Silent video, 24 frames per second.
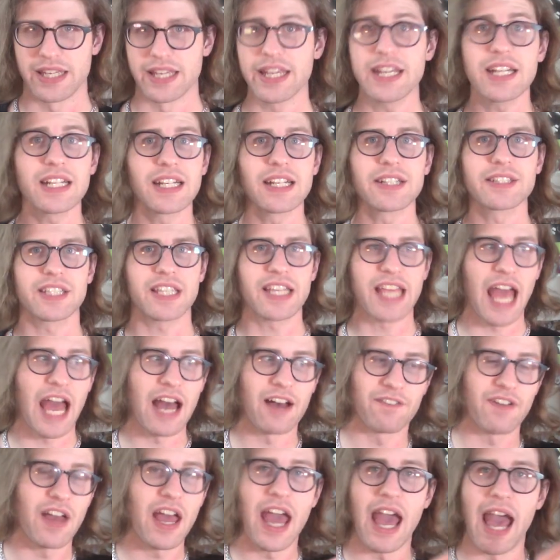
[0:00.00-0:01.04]
He could easily
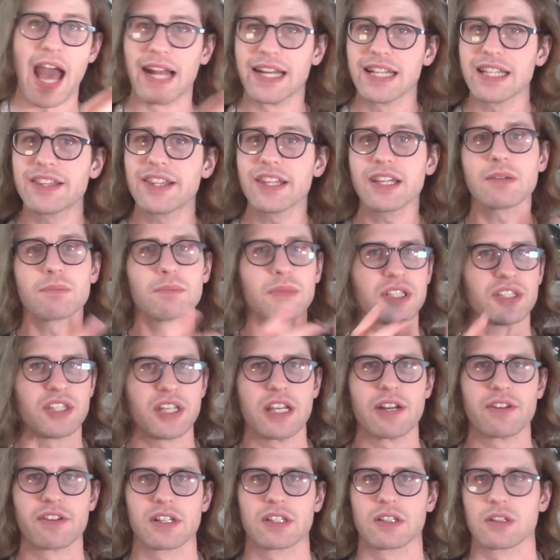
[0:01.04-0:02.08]
have anything
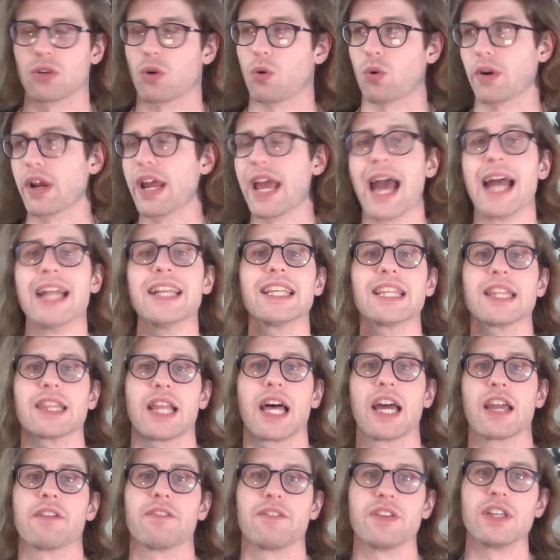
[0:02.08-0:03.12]
material or any
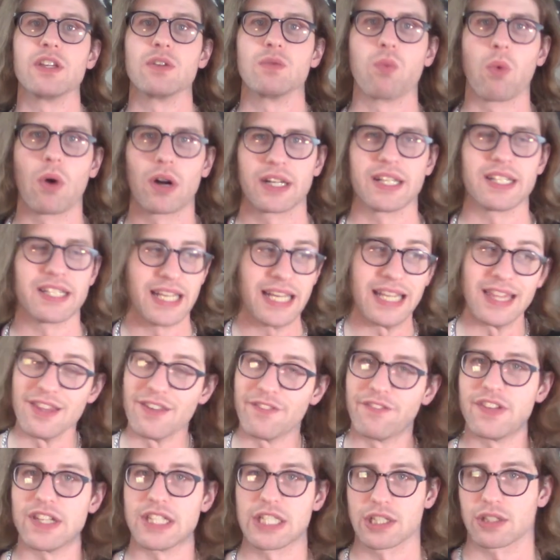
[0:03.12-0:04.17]
life he wanted in the
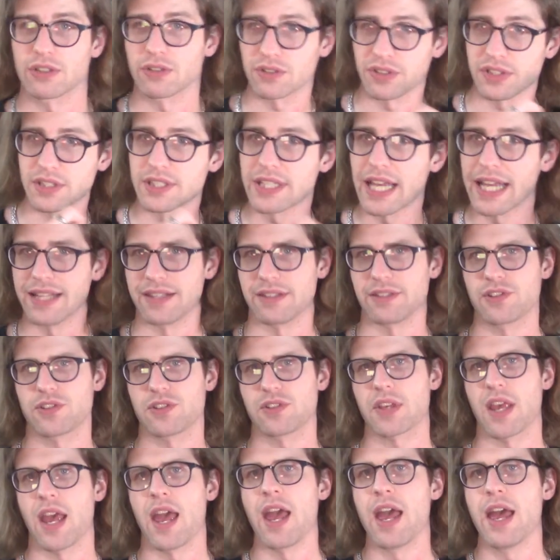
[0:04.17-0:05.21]
physical
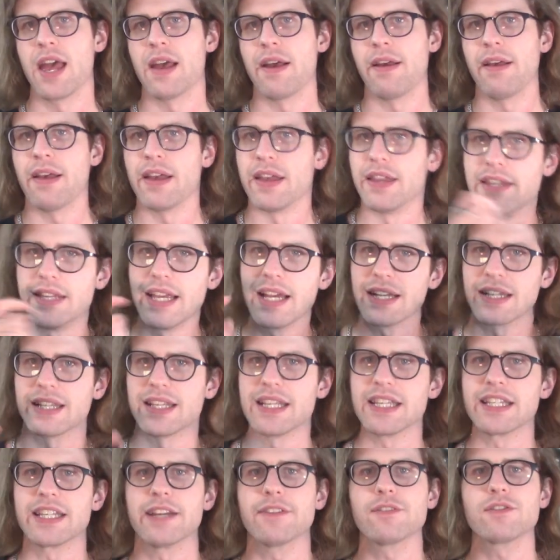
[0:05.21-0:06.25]
sense. Yet
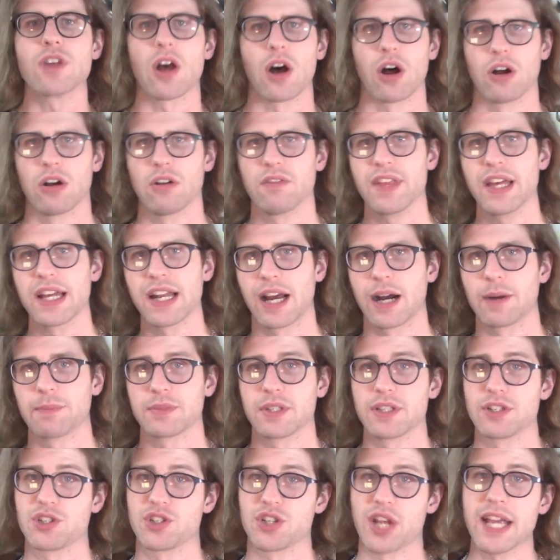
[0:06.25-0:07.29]
he gives all that up
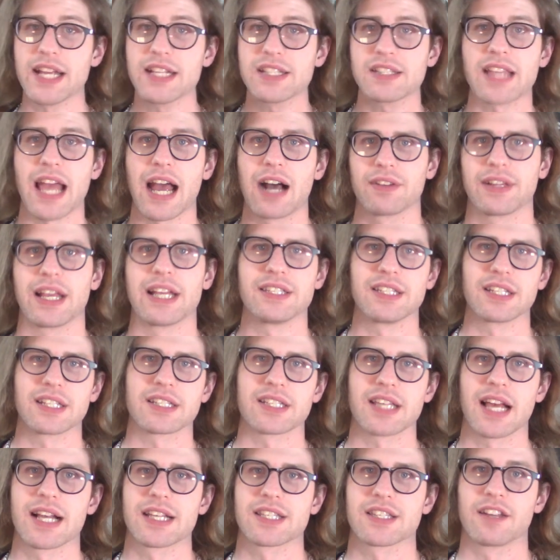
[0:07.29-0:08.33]
to chase down a
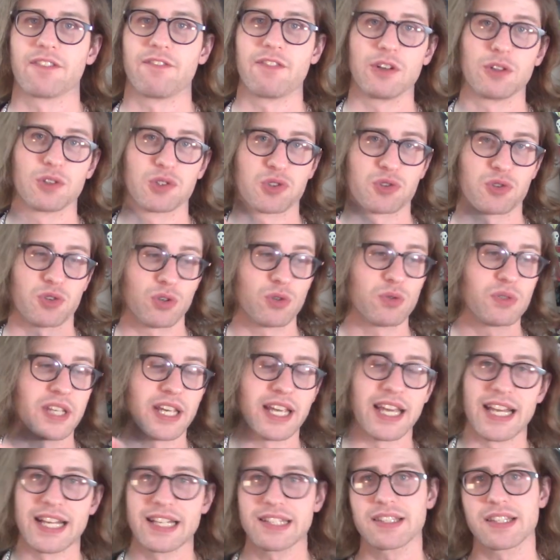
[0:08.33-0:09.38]
success that feels true to
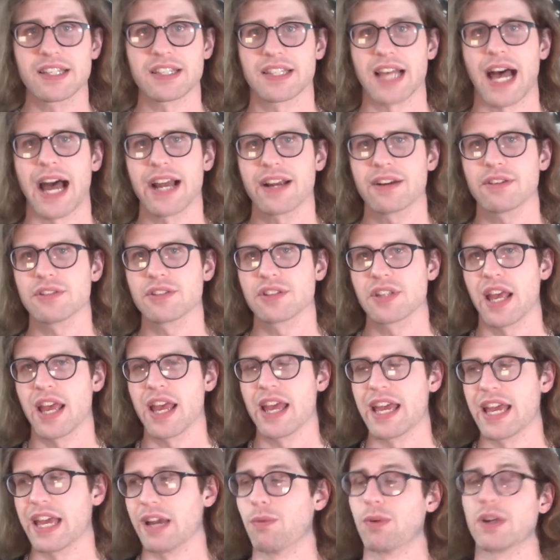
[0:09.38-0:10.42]
his desires
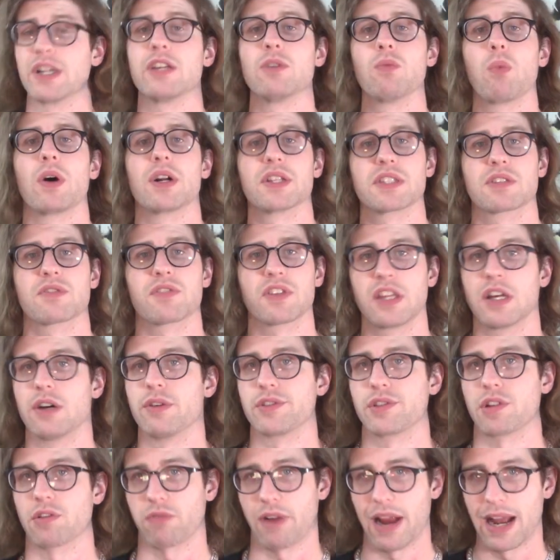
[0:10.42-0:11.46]
and what he wants for
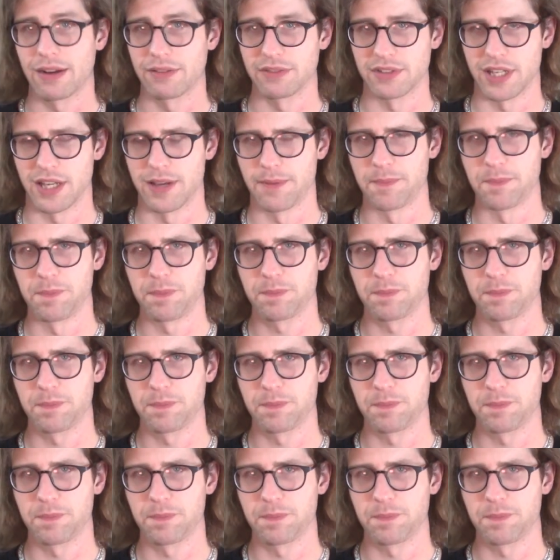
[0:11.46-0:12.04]
those around him.